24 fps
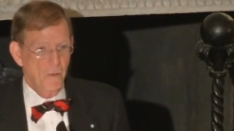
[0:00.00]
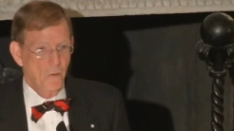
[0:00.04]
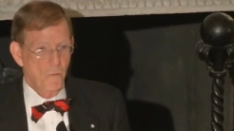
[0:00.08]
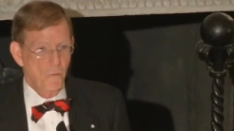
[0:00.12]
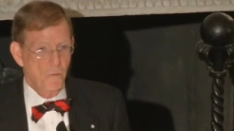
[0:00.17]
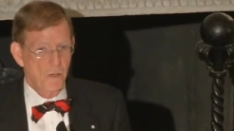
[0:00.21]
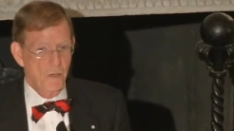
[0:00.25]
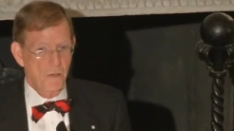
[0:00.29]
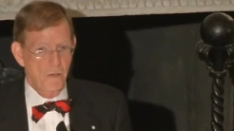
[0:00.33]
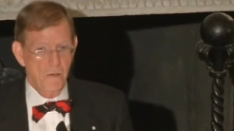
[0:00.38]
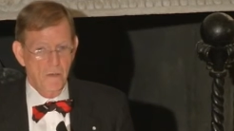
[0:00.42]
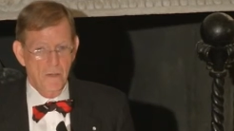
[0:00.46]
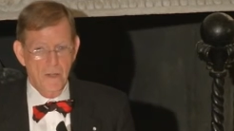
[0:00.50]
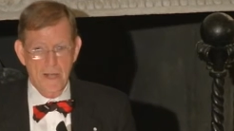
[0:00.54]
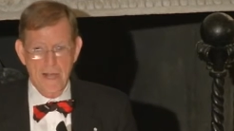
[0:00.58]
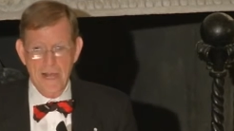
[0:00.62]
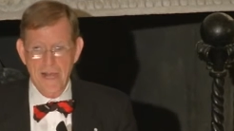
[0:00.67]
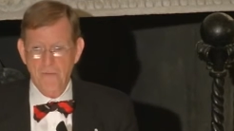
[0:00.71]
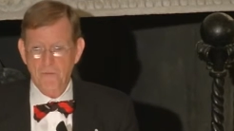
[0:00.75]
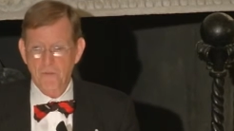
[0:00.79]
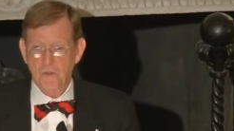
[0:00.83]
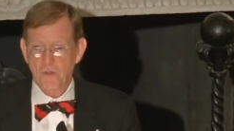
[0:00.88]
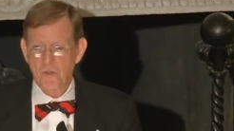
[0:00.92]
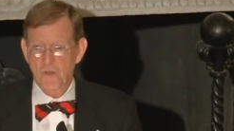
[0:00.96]
Well,
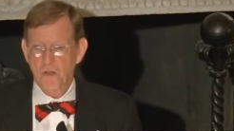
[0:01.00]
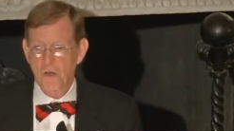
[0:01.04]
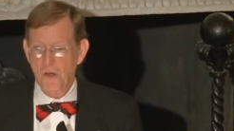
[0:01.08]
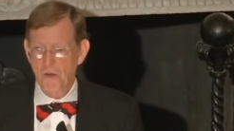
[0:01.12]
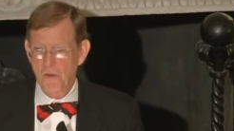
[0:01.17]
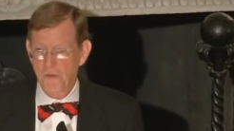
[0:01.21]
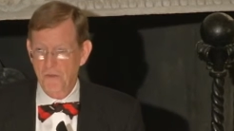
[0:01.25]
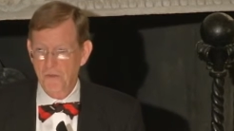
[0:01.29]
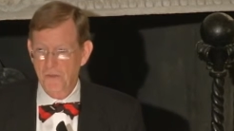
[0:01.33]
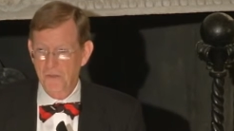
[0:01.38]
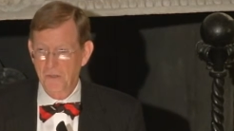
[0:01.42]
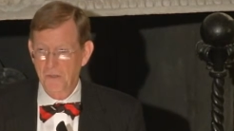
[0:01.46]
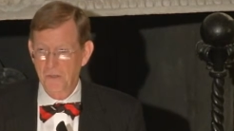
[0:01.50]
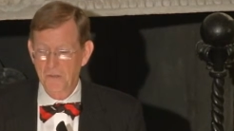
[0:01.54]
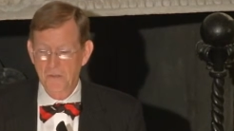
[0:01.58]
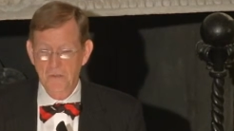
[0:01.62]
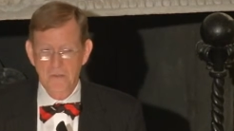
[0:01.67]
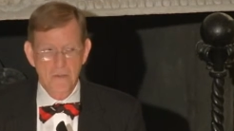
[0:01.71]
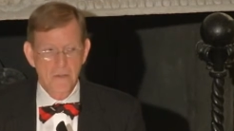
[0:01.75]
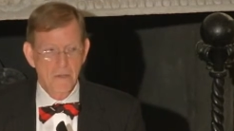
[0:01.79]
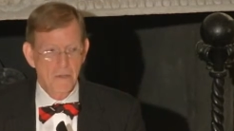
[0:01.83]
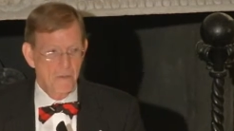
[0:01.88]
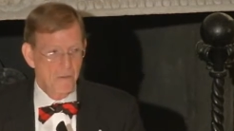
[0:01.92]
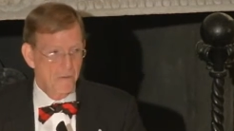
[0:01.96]
after Charleston,
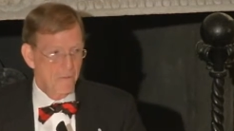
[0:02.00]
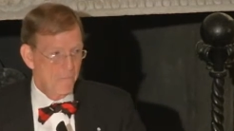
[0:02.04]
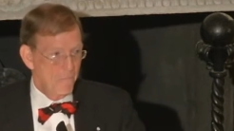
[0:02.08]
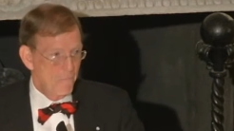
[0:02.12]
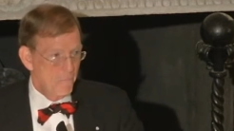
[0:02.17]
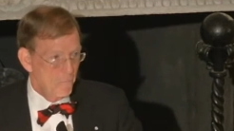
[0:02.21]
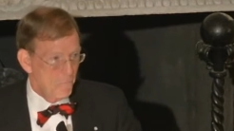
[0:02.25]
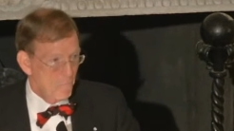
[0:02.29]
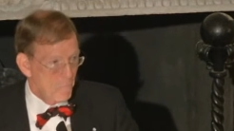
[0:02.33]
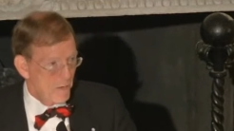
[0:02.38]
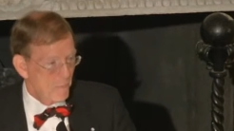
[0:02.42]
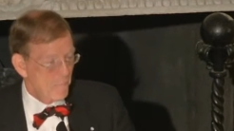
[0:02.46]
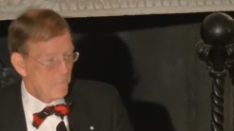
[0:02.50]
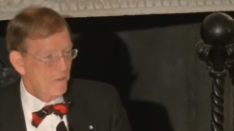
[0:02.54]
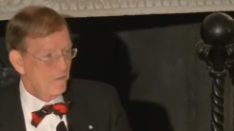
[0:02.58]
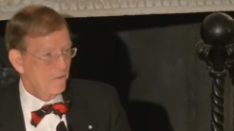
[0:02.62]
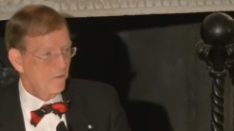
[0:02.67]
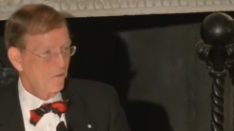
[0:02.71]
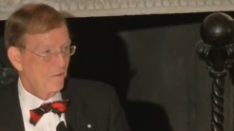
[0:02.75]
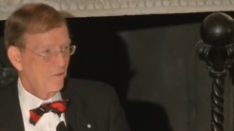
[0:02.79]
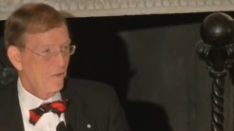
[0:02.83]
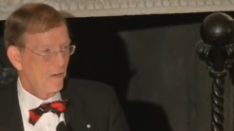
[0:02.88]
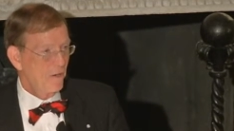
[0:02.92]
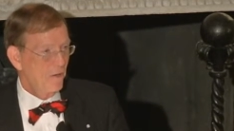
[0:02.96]
memories
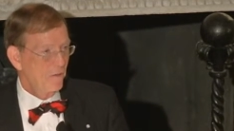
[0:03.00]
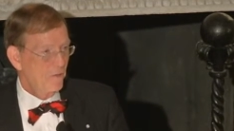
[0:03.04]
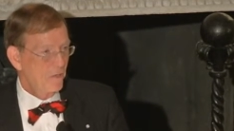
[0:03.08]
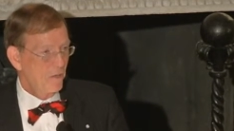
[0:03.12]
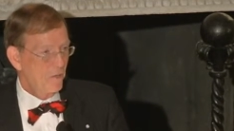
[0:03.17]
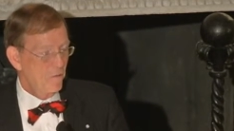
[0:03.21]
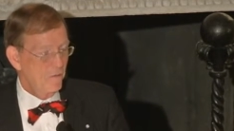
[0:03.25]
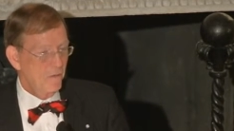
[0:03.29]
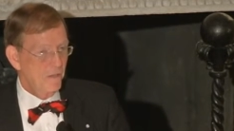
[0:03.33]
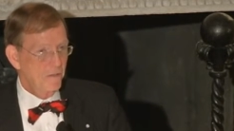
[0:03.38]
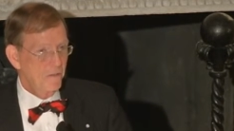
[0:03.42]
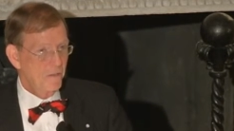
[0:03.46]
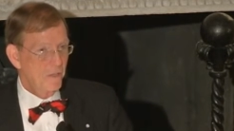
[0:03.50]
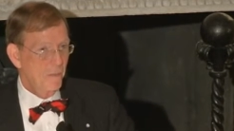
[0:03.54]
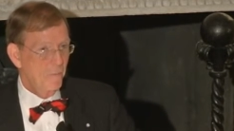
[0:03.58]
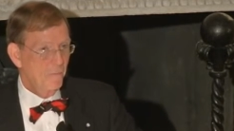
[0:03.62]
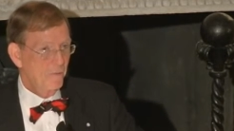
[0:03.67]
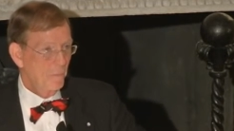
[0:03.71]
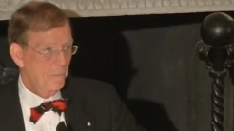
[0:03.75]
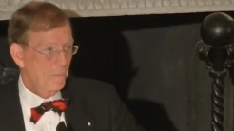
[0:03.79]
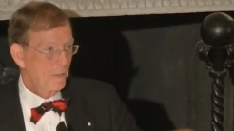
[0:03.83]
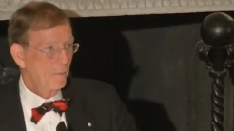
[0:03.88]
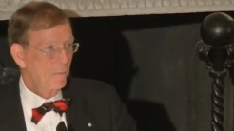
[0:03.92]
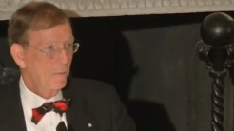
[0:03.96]
of Saratoga in
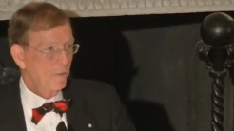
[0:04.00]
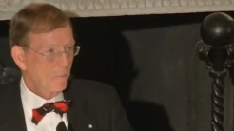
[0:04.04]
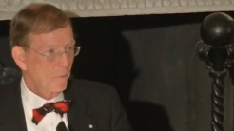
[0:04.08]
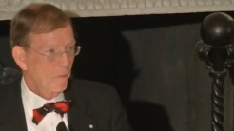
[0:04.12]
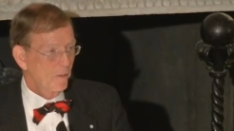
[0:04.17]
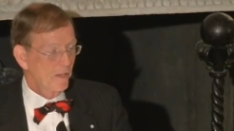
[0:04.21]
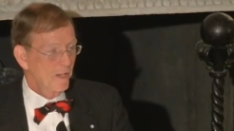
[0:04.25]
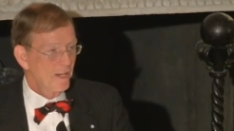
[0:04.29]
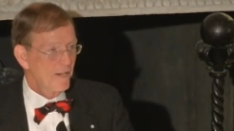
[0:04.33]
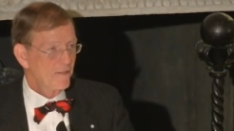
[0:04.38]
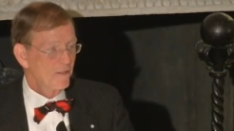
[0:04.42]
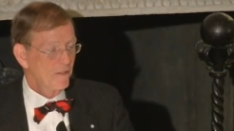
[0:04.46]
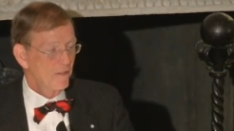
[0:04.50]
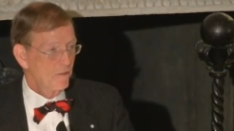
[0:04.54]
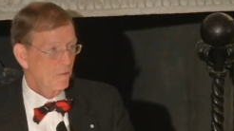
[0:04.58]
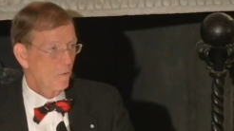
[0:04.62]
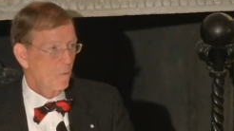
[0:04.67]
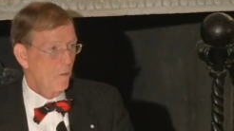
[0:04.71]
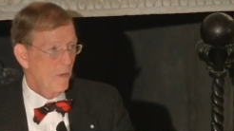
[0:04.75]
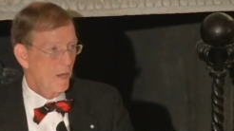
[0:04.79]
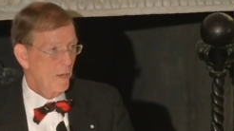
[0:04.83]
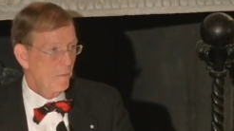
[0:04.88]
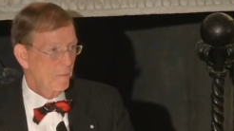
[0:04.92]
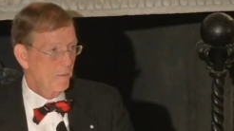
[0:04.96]
terms of public relations are
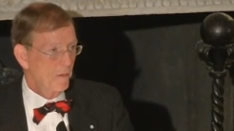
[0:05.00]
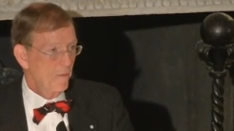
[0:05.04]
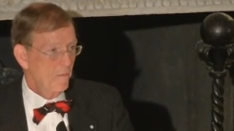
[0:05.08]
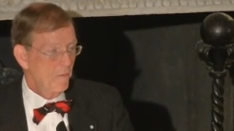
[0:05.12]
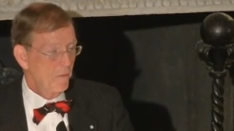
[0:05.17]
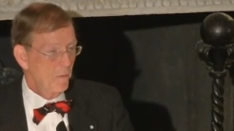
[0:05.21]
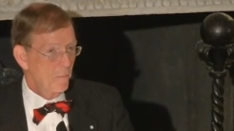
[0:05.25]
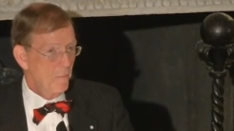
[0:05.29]
wiped off the